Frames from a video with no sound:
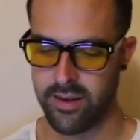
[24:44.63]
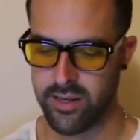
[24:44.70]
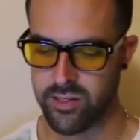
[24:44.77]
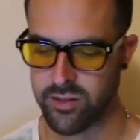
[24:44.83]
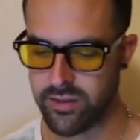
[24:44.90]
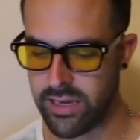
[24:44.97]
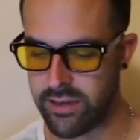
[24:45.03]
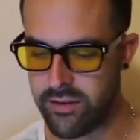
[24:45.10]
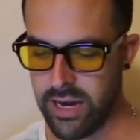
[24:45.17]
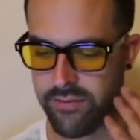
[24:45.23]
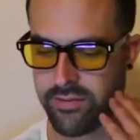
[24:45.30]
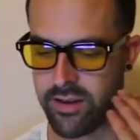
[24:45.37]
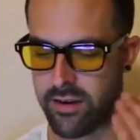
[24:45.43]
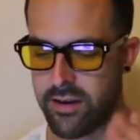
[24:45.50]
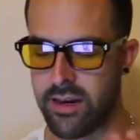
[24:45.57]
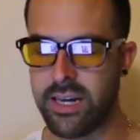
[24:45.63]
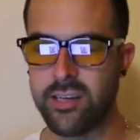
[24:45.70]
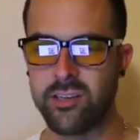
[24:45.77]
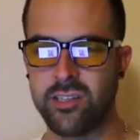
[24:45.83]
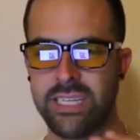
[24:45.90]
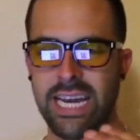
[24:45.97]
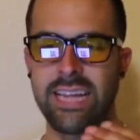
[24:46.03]
So you have to
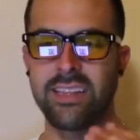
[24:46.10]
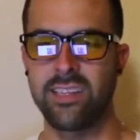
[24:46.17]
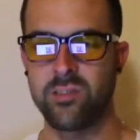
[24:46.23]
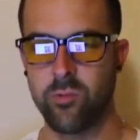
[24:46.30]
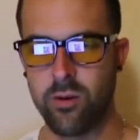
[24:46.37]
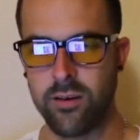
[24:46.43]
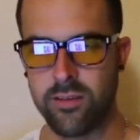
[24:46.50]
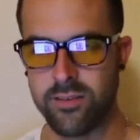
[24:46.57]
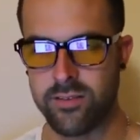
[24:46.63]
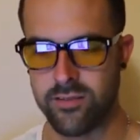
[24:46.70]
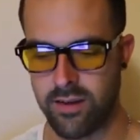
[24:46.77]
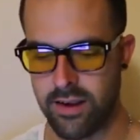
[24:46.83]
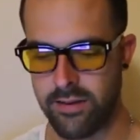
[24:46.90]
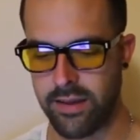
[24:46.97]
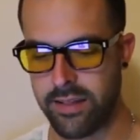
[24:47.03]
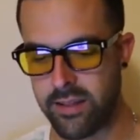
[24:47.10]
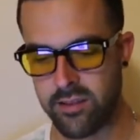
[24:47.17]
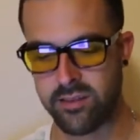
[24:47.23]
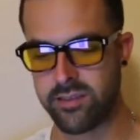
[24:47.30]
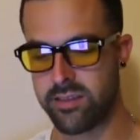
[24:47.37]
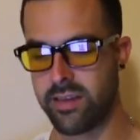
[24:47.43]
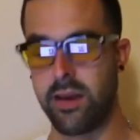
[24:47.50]
understand these words, right? And then
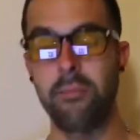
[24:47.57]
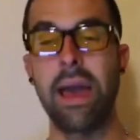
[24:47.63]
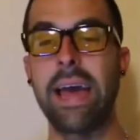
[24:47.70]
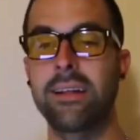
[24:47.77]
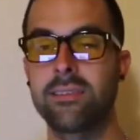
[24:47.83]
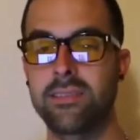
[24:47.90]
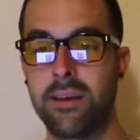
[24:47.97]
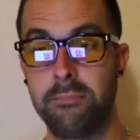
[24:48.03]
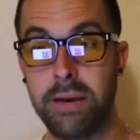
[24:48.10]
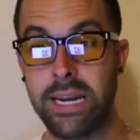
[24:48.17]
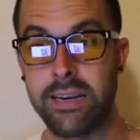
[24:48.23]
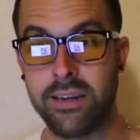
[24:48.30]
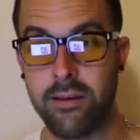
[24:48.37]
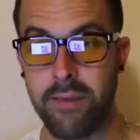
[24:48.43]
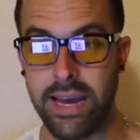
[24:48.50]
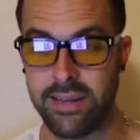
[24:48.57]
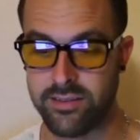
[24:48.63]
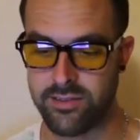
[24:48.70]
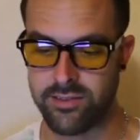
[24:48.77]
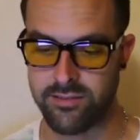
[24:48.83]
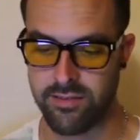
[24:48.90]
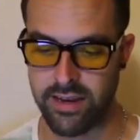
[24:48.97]
there's commands, embedded
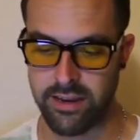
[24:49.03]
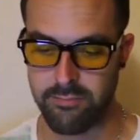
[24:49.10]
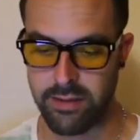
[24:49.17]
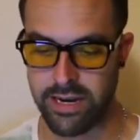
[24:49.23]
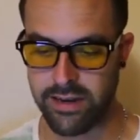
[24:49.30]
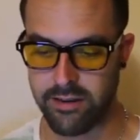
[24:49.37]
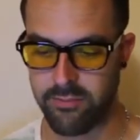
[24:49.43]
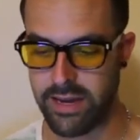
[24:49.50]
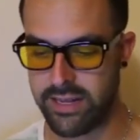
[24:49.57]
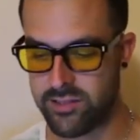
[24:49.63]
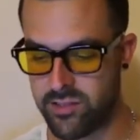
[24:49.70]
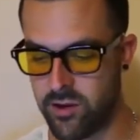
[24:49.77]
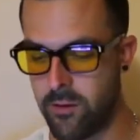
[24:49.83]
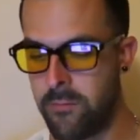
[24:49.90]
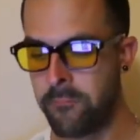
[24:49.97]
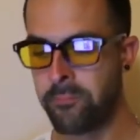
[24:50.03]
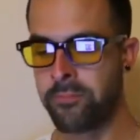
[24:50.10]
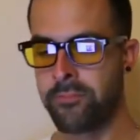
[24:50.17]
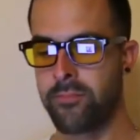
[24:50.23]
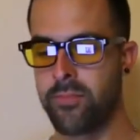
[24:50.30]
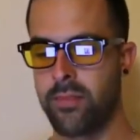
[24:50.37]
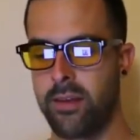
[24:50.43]
commands, right? Embedded commands. So
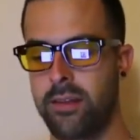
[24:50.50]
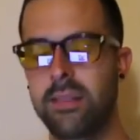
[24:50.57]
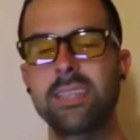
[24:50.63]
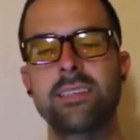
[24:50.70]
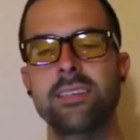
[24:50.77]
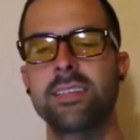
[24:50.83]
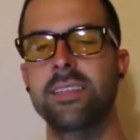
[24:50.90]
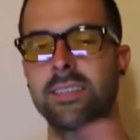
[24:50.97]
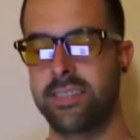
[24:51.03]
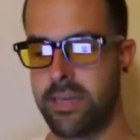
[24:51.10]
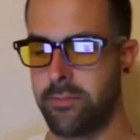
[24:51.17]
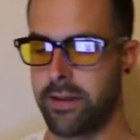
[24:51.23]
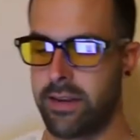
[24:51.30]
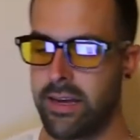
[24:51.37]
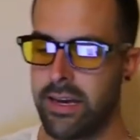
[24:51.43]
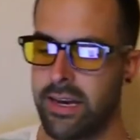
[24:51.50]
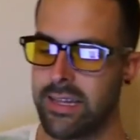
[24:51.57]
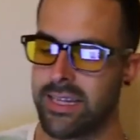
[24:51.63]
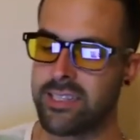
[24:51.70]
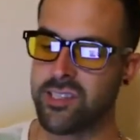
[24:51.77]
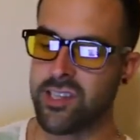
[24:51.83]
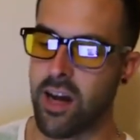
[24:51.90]
Listen to this statement.
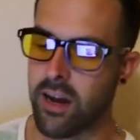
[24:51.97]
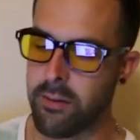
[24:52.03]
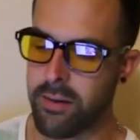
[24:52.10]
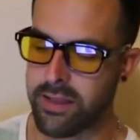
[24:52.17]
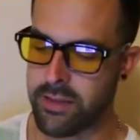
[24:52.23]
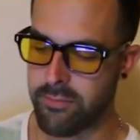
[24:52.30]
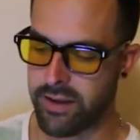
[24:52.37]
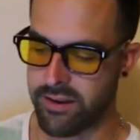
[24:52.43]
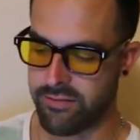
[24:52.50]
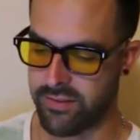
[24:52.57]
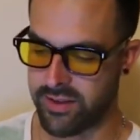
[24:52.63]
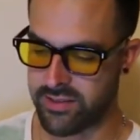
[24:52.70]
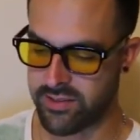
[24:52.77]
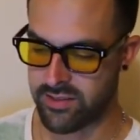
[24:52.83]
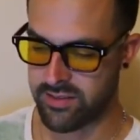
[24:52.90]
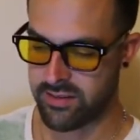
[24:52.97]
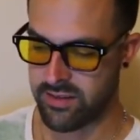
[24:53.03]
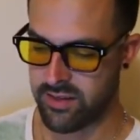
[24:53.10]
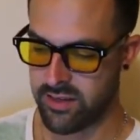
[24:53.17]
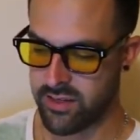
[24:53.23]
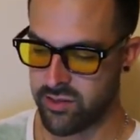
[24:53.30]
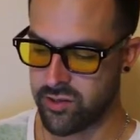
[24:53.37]
Let's talk about the benefits
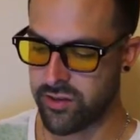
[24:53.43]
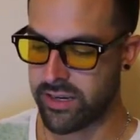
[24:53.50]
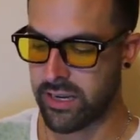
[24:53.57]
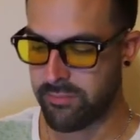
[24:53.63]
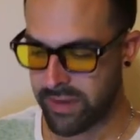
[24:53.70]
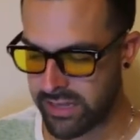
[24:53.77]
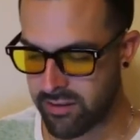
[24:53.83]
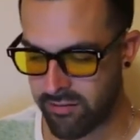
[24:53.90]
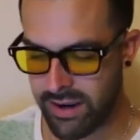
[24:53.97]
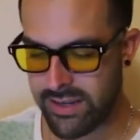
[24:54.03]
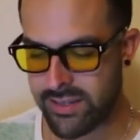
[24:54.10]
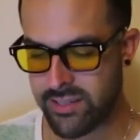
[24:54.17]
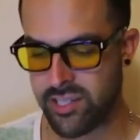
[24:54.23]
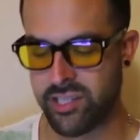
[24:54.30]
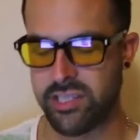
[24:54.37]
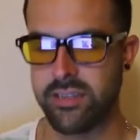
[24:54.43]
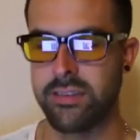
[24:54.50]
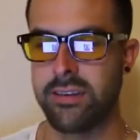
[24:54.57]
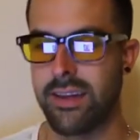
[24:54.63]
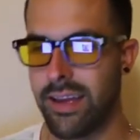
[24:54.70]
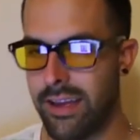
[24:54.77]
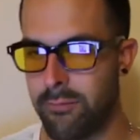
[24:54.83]
so you can make the right
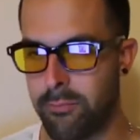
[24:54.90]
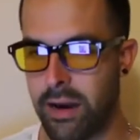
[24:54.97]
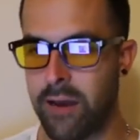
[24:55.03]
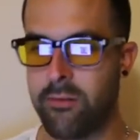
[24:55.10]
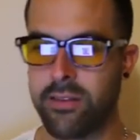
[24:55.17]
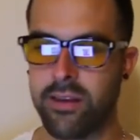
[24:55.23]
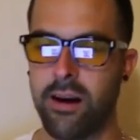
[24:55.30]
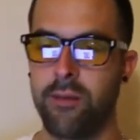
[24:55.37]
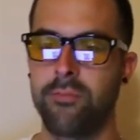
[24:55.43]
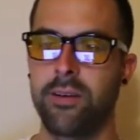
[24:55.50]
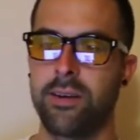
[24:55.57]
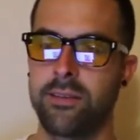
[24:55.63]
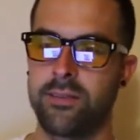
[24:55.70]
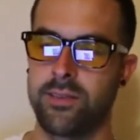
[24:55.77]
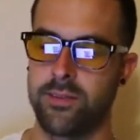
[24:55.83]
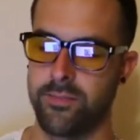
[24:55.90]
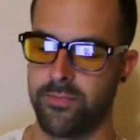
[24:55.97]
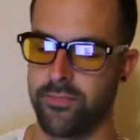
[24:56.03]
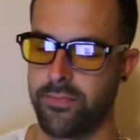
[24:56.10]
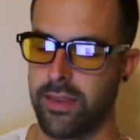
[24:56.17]
decision and buy with confidence.